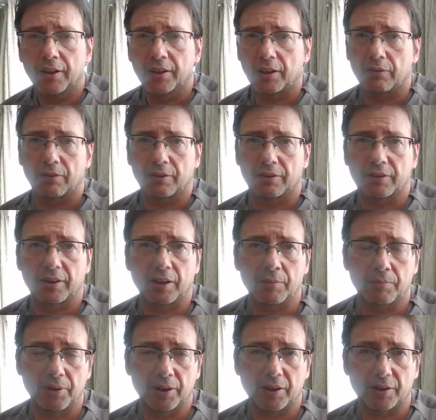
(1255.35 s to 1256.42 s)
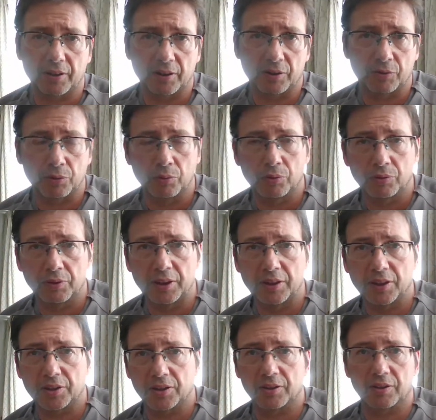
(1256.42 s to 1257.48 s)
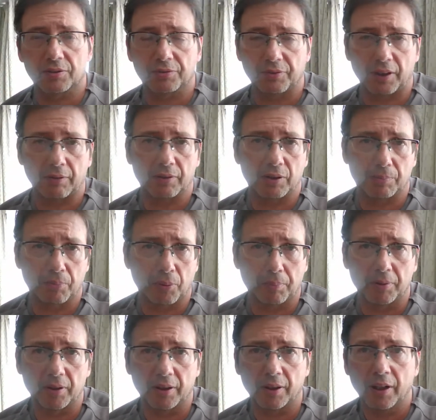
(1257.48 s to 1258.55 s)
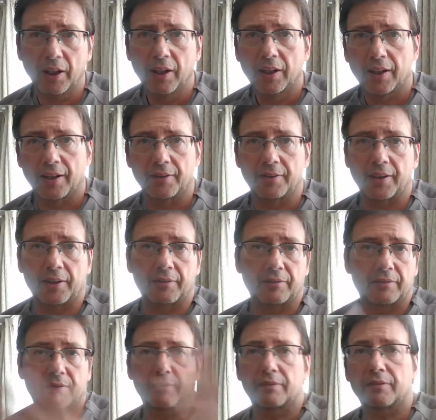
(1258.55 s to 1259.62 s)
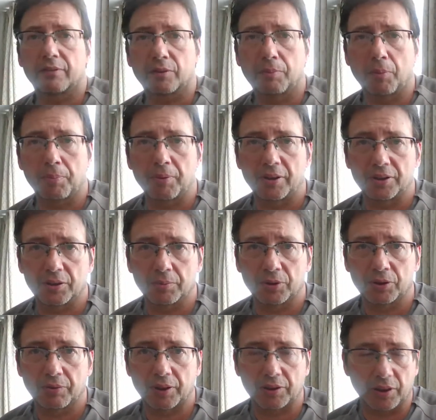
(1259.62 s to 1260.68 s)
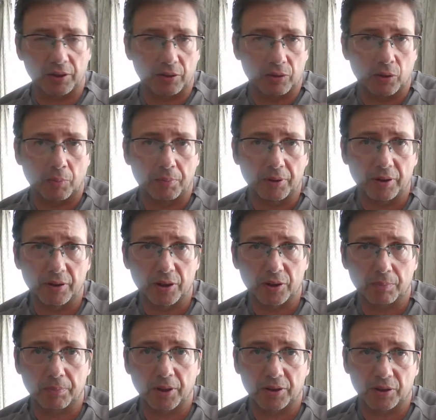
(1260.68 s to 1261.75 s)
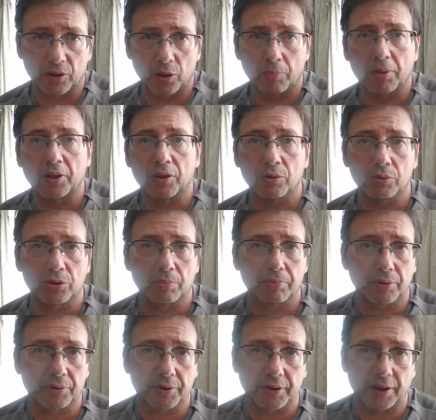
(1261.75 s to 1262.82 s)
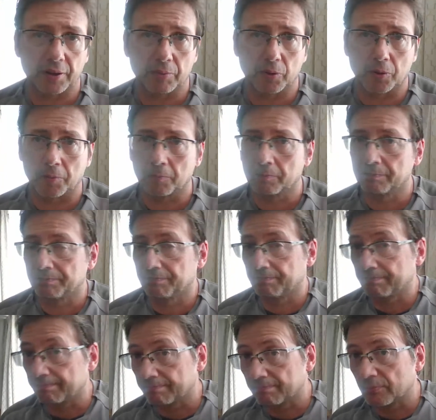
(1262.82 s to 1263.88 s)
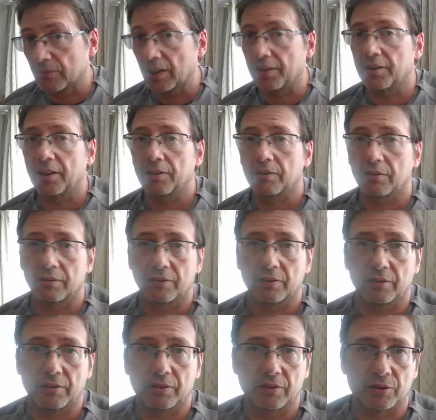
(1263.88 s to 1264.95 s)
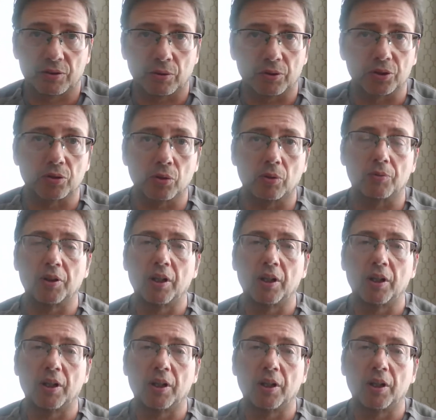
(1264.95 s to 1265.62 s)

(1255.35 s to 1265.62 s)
Now, it can be that in 2-3 years it is very popular, and then the population is less and the company disappears and nobody uses the product anymore. And then the stock is gone.